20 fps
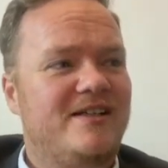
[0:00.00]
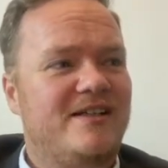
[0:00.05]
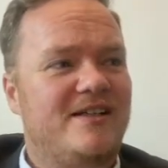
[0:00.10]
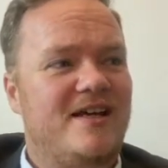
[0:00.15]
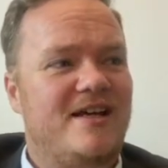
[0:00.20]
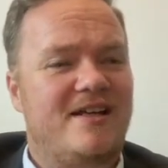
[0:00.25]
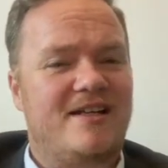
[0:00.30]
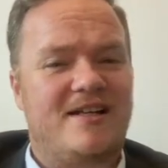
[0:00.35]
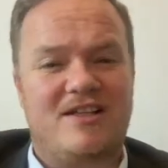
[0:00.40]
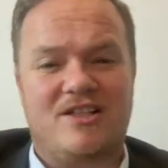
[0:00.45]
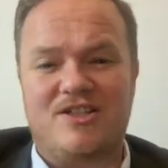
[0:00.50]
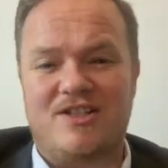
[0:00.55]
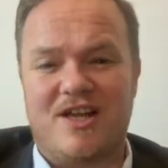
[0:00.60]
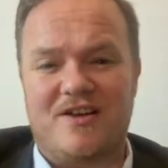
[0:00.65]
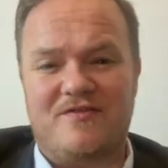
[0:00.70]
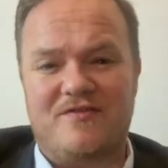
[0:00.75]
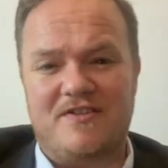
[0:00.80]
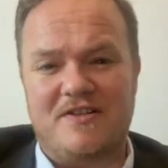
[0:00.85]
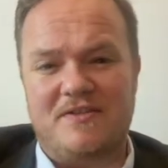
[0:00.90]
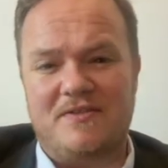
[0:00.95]
and near
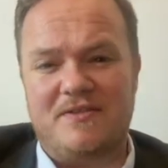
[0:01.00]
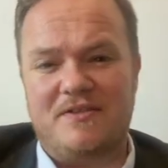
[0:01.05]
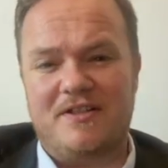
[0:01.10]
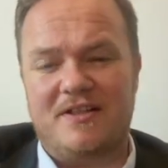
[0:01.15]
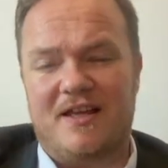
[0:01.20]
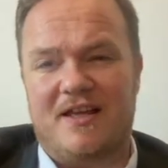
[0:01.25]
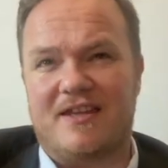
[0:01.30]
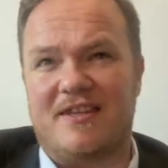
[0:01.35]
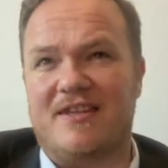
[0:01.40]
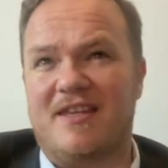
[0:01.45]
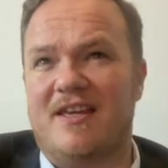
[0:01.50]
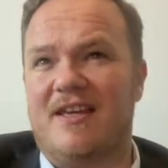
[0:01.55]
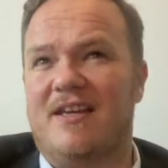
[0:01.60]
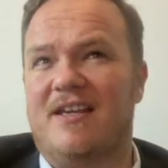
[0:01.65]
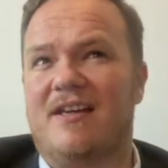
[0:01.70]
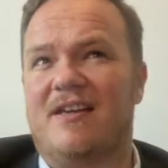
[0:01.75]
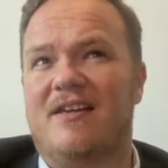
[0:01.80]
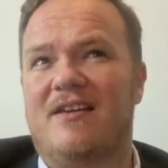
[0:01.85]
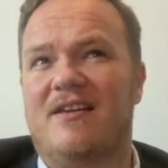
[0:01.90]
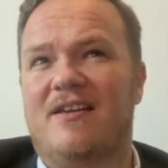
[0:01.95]
Sheffield. I
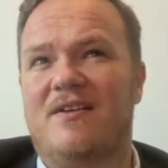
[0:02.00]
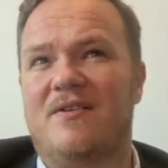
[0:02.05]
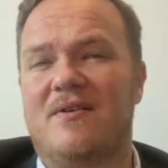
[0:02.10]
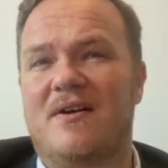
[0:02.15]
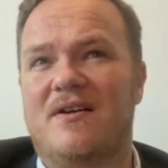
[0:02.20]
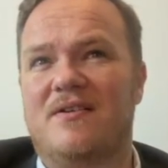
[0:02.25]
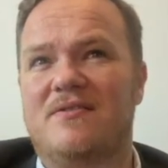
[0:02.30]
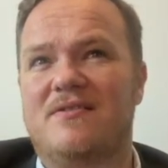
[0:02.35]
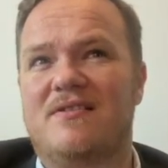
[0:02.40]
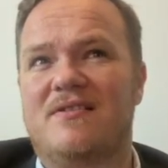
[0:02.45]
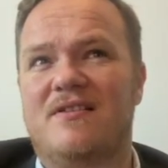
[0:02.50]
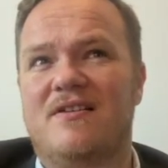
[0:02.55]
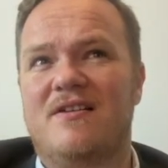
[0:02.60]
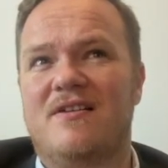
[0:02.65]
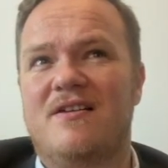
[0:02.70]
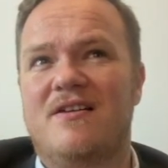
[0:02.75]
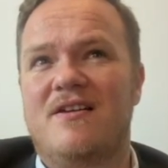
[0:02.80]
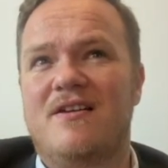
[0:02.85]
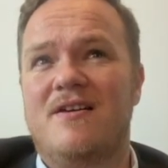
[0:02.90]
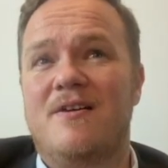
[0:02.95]
think, who else?
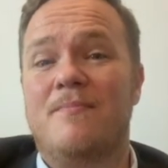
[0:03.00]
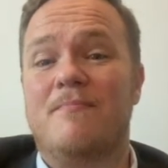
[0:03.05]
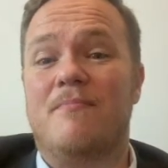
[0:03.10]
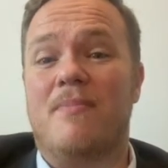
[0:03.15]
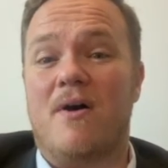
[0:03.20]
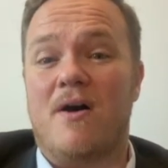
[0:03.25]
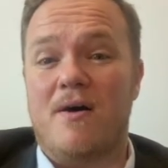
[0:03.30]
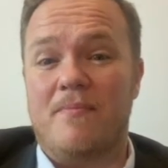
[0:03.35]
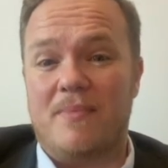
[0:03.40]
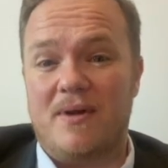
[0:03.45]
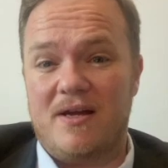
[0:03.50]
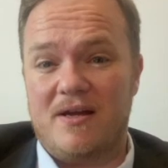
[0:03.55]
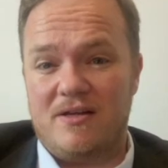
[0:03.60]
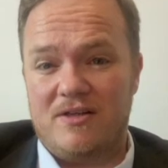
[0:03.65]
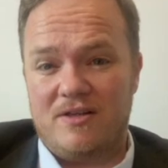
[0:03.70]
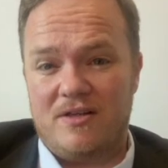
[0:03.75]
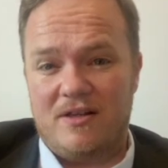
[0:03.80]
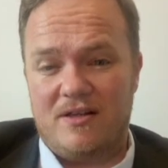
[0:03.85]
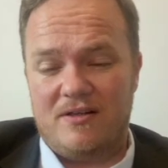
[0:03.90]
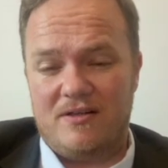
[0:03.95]
Barber,
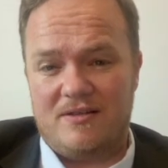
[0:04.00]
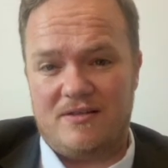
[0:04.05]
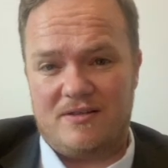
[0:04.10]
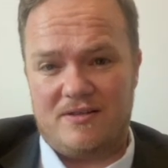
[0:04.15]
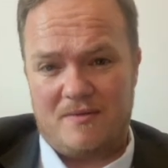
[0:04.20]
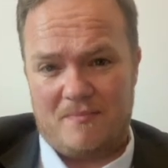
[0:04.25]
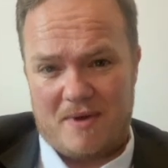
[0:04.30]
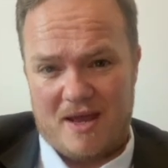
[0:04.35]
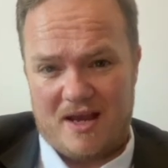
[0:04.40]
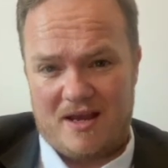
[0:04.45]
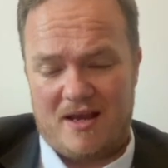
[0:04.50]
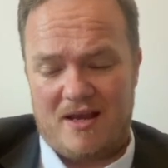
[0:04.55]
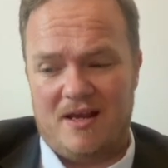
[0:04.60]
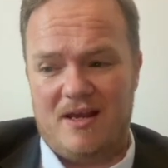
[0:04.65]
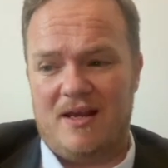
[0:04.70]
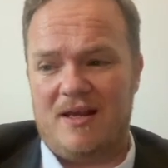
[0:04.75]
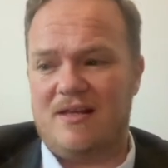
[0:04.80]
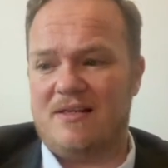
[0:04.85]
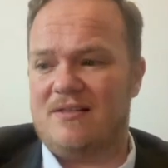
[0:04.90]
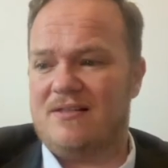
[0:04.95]

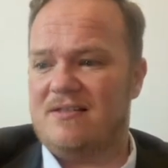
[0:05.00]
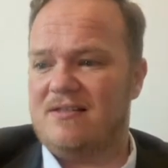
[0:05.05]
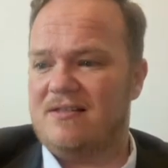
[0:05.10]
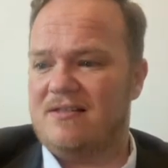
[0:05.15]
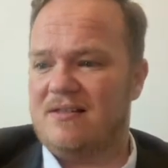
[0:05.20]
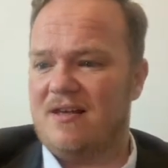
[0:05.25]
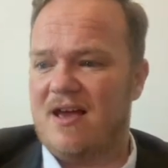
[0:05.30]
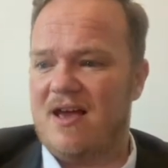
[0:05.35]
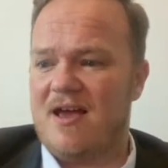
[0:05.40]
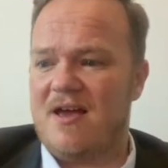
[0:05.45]
tobacconists.